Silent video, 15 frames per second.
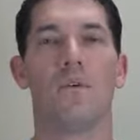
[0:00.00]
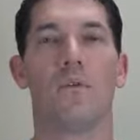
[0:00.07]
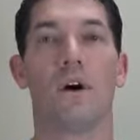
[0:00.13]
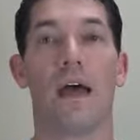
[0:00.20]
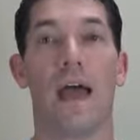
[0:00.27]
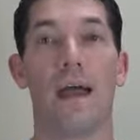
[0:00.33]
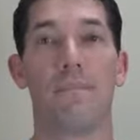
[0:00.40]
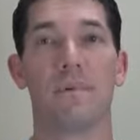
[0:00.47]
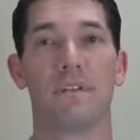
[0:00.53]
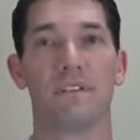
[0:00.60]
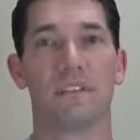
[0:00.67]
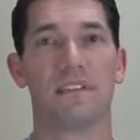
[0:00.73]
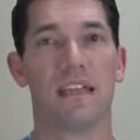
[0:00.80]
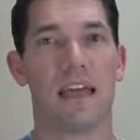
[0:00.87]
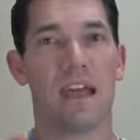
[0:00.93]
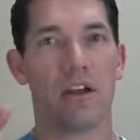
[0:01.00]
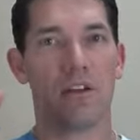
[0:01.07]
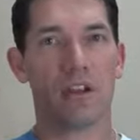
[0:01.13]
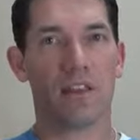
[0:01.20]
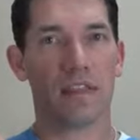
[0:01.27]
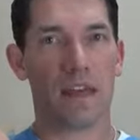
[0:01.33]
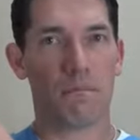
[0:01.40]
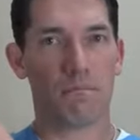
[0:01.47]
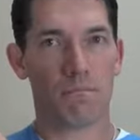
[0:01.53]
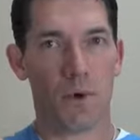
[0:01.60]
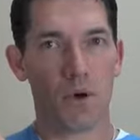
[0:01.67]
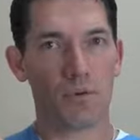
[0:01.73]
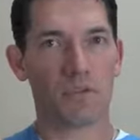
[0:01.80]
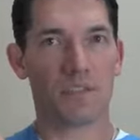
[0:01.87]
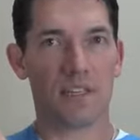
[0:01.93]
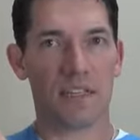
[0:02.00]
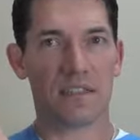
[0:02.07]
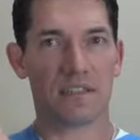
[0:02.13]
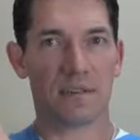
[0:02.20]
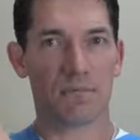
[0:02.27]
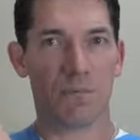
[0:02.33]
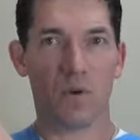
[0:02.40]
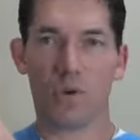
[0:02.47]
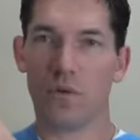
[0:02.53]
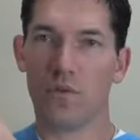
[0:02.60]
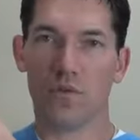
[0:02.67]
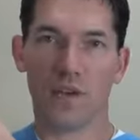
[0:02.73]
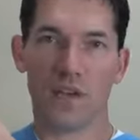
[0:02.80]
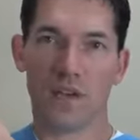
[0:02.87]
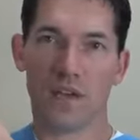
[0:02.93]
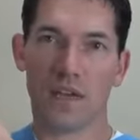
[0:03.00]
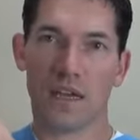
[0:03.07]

What happens is the area that most needs to move,